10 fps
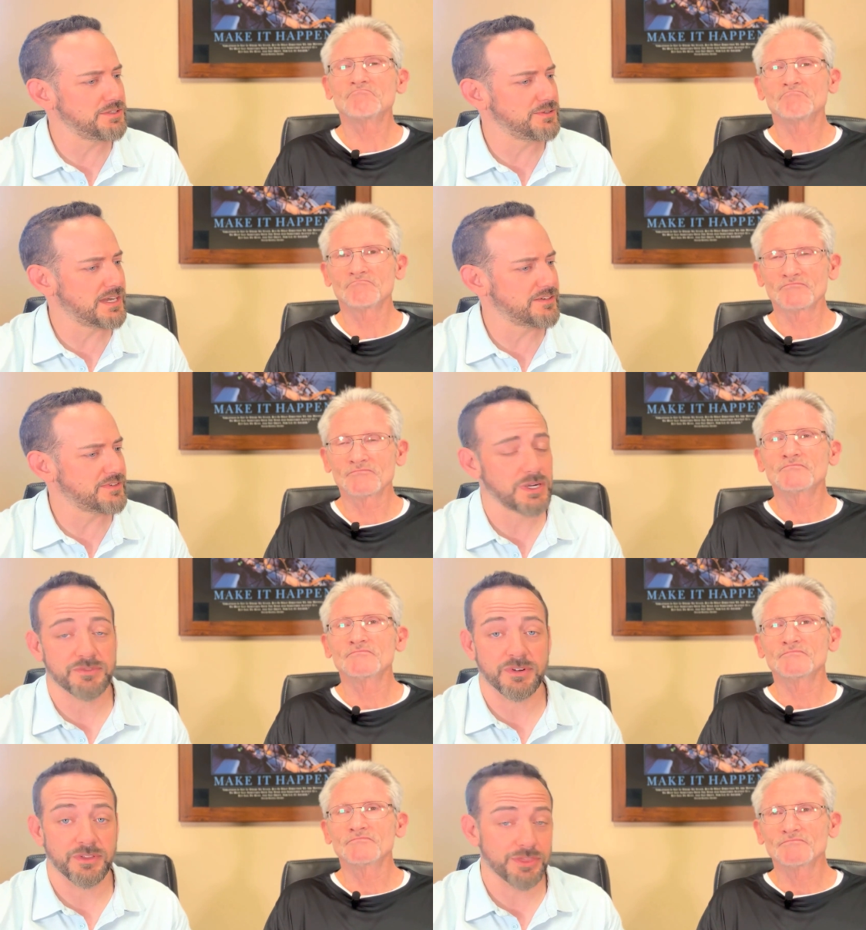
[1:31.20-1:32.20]
Speaker 1: you have
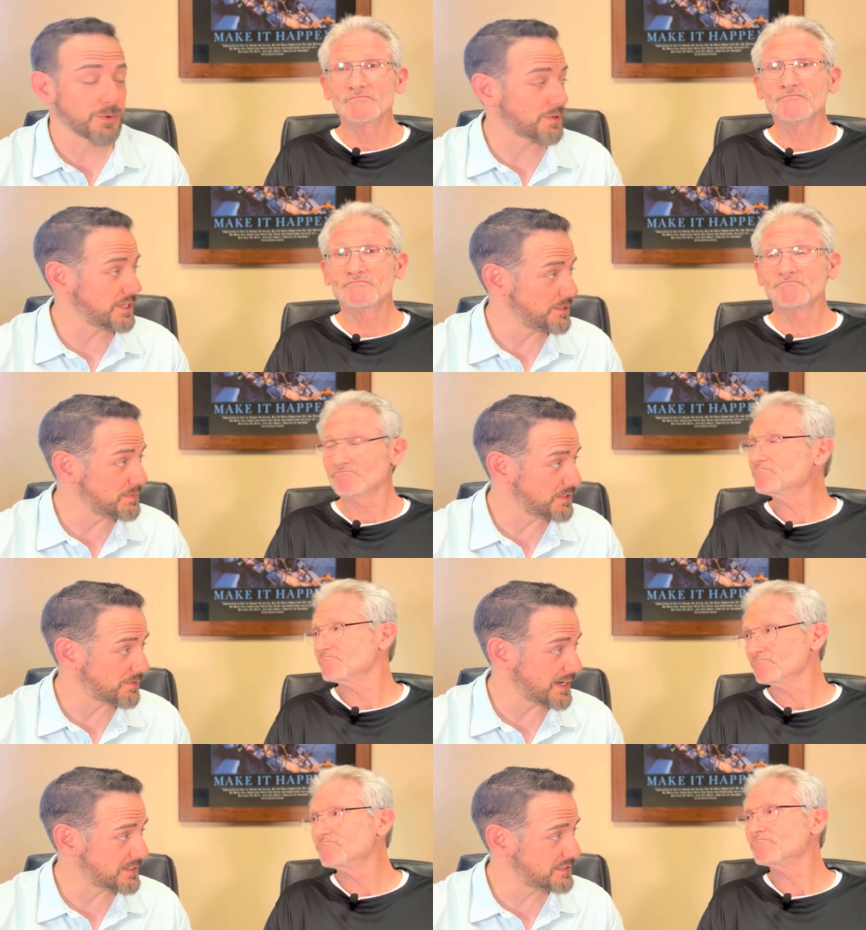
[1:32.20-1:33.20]
whatever authority you've been
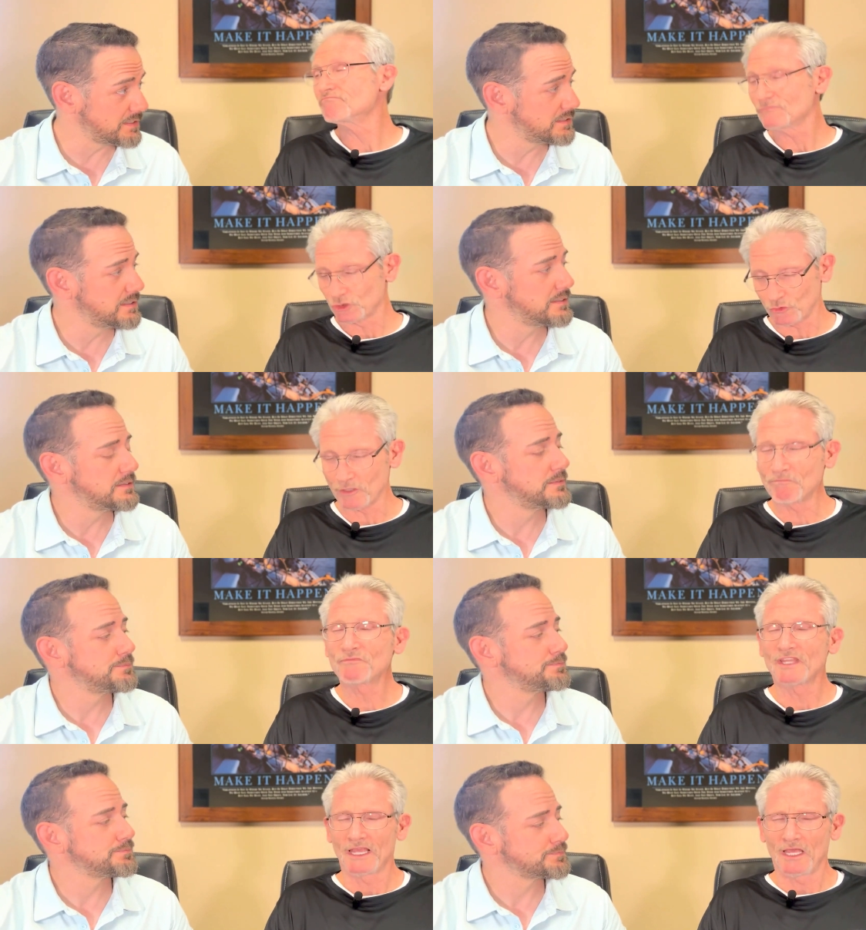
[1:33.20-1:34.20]
granted. Sure.
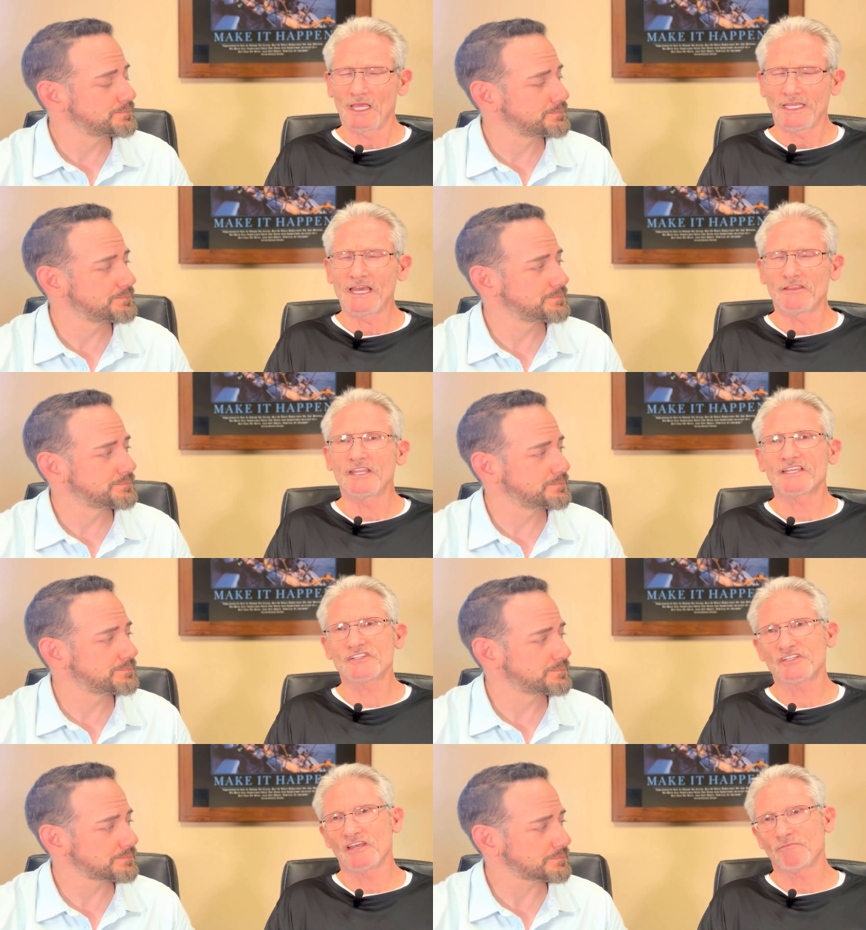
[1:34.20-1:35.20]
Yeah, the
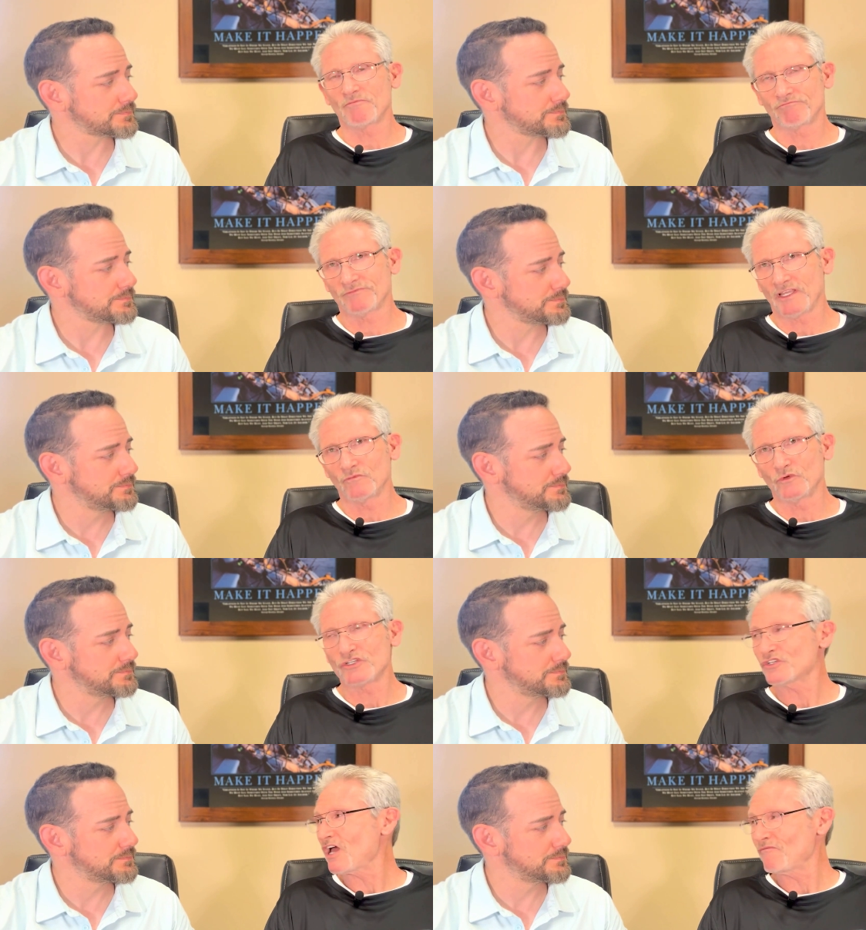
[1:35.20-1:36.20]
next
Speaker 2: step,
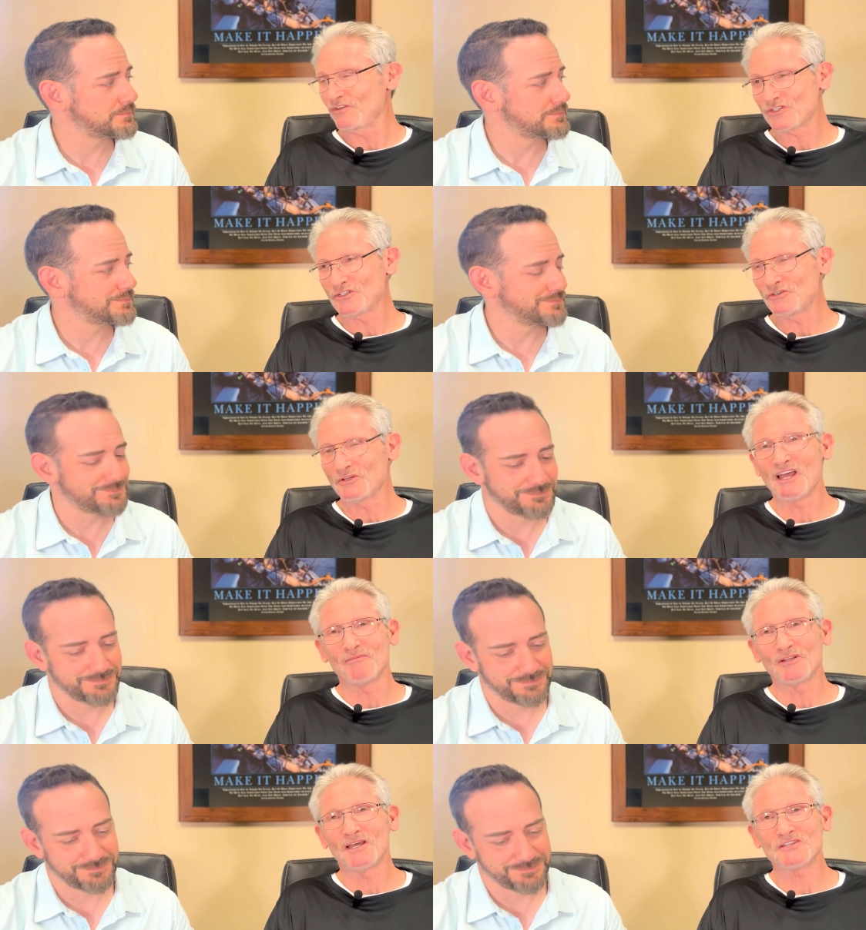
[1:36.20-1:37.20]
which is obvious to you and I,
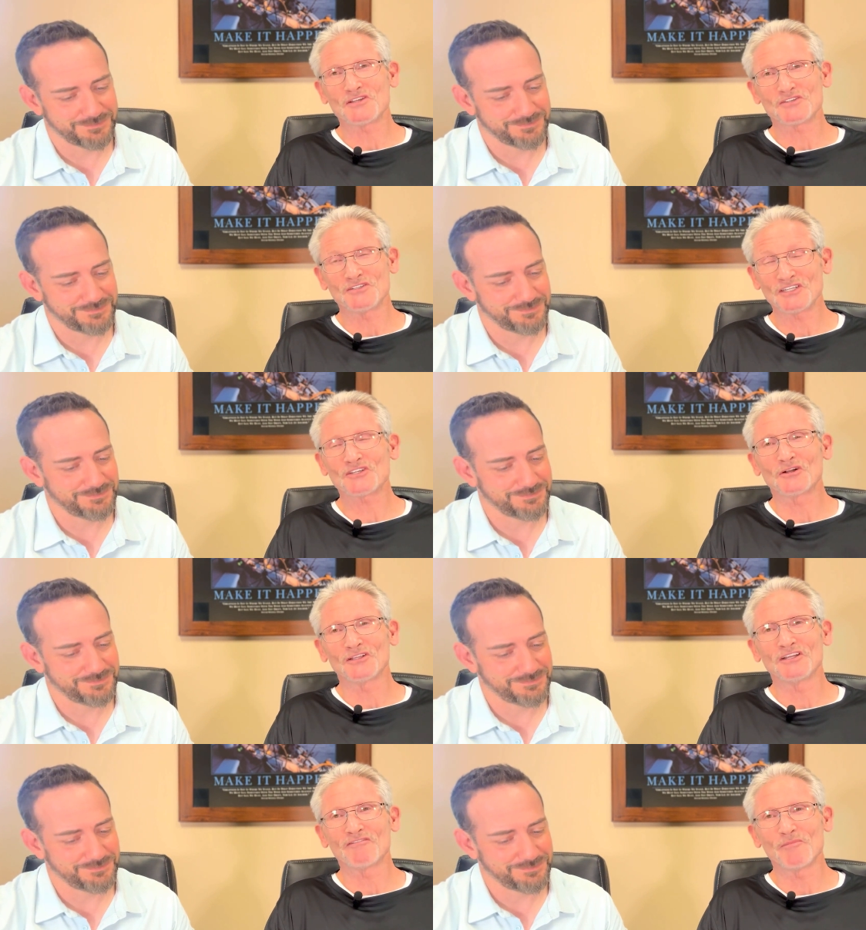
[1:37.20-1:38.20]
but not
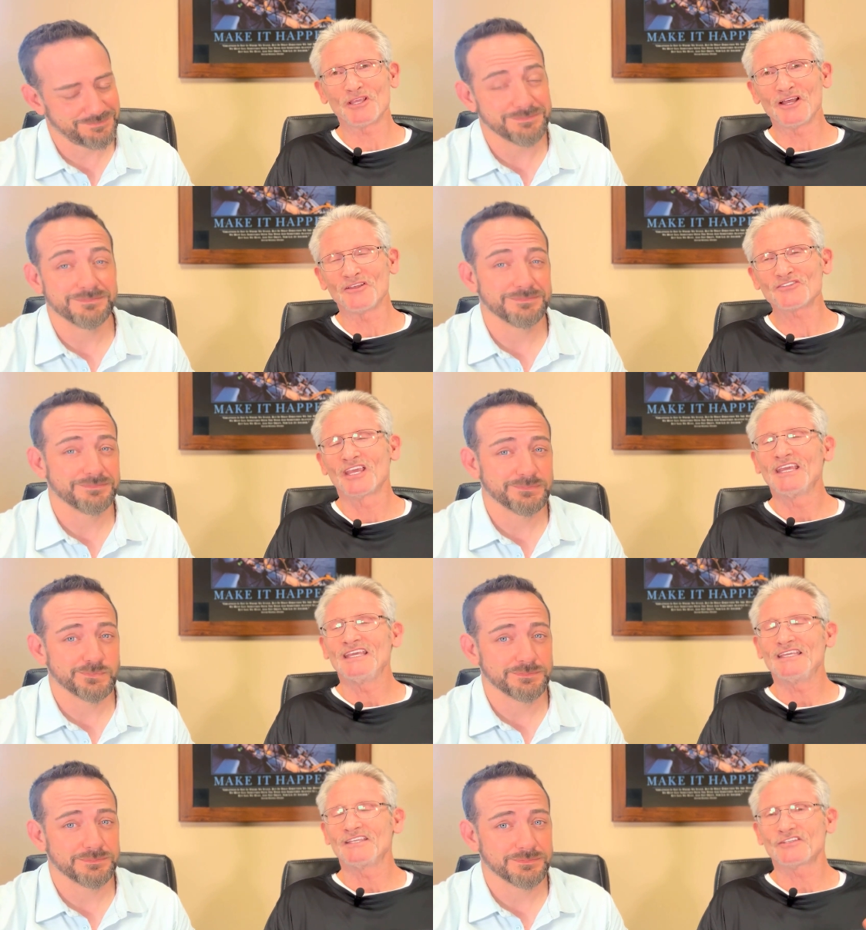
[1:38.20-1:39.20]
necessarily to everybody else,
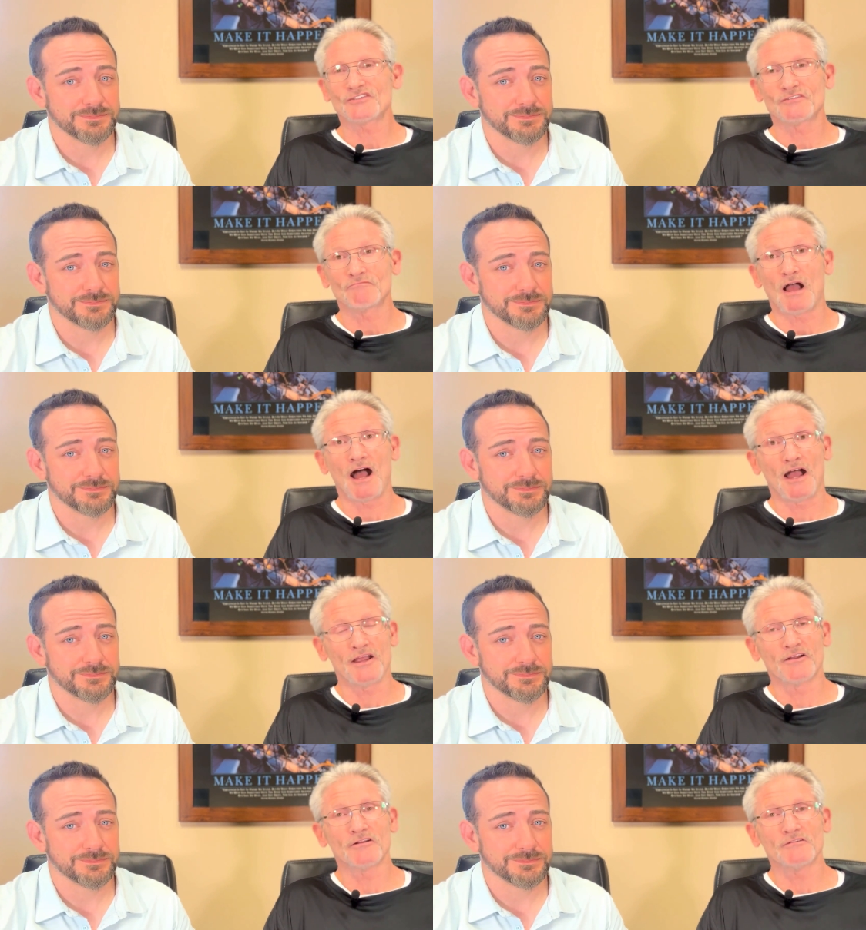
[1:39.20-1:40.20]
is
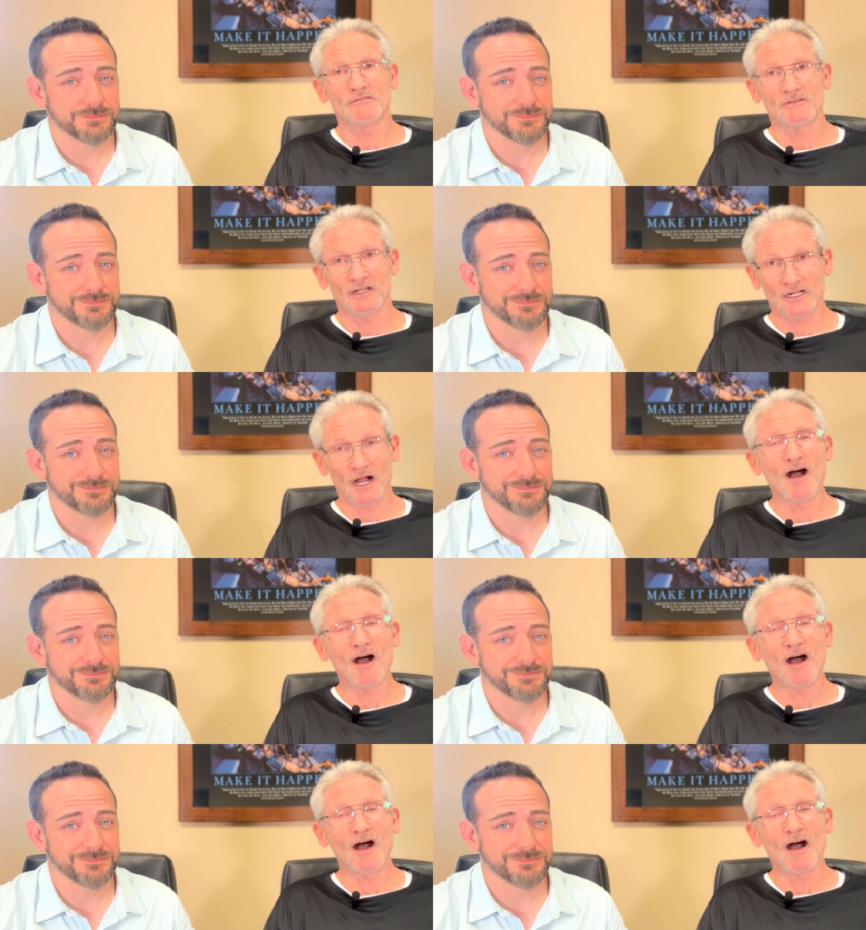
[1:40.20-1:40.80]
hire a